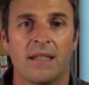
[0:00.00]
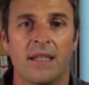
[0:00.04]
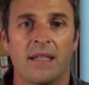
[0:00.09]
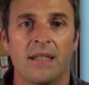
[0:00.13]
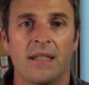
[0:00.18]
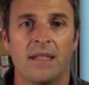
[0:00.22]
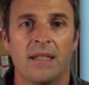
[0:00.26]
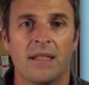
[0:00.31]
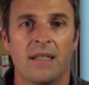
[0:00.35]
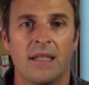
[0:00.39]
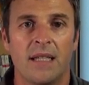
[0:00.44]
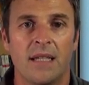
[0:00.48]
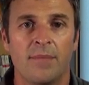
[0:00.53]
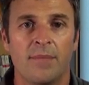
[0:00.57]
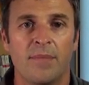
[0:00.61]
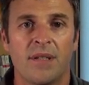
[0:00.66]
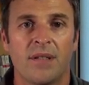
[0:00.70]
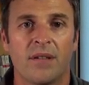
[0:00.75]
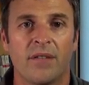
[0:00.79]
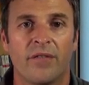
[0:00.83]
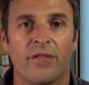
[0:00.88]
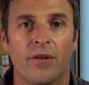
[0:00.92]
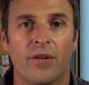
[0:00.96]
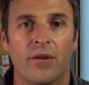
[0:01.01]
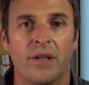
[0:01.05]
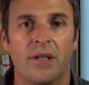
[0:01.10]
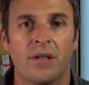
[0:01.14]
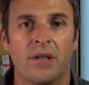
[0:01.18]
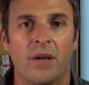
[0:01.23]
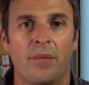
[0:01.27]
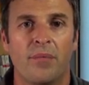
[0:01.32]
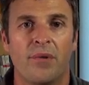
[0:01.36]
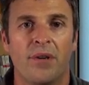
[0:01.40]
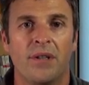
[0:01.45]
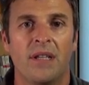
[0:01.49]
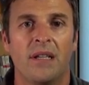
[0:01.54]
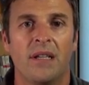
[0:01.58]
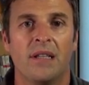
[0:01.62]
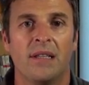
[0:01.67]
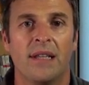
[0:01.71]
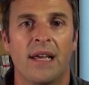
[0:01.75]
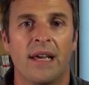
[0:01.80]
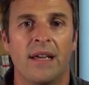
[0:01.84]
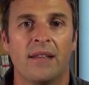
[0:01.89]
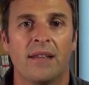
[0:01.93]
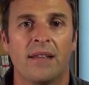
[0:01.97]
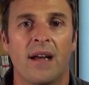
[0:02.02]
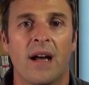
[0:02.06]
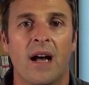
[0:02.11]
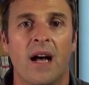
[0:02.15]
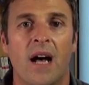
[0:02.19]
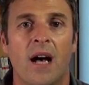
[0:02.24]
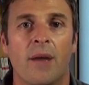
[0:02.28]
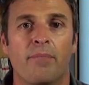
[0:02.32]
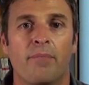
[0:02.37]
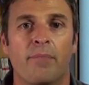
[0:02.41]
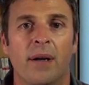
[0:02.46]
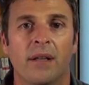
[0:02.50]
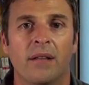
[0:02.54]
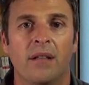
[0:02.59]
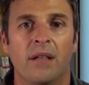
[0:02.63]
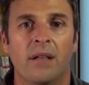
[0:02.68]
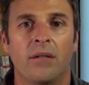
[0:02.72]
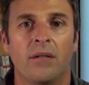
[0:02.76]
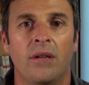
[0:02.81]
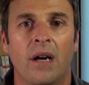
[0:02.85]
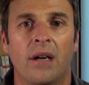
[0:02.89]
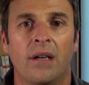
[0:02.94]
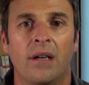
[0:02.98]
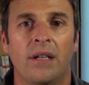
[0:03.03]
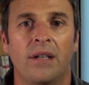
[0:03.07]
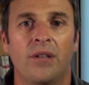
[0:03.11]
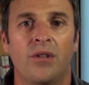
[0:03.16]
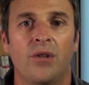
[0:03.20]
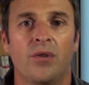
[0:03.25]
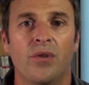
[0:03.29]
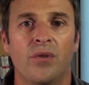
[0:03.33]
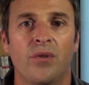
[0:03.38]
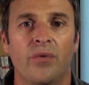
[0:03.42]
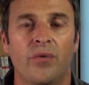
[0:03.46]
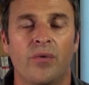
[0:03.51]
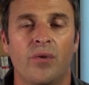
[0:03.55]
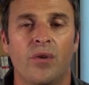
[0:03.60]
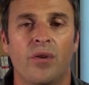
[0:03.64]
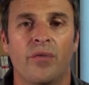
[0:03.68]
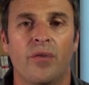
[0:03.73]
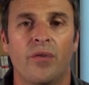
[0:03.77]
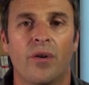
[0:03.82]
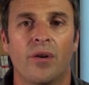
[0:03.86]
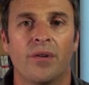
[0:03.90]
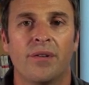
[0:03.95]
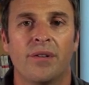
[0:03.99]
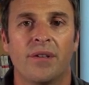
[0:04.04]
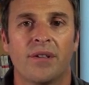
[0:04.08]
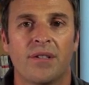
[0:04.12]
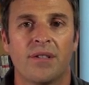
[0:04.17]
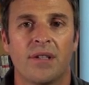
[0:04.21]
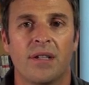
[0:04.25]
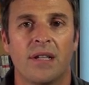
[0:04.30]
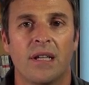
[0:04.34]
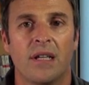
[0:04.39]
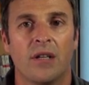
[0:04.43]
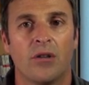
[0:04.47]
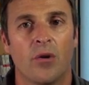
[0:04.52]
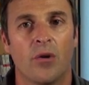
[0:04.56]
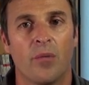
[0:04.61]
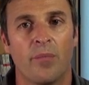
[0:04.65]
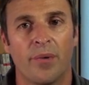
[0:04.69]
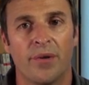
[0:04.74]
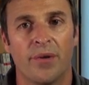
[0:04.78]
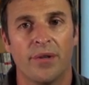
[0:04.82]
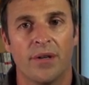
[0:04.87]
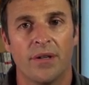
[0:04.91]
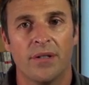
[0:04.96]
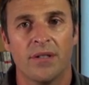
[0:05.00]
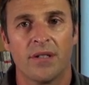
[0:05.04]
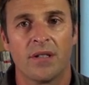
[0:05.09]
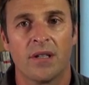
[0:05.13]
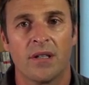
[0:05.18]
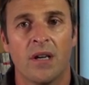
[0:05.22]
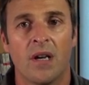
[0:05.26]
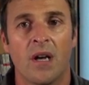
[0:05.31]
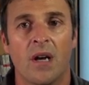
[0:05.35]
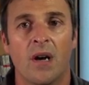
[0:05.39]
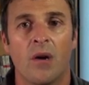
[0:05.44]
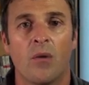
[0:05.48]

These tips for interpreting data are particularly useful for understanding components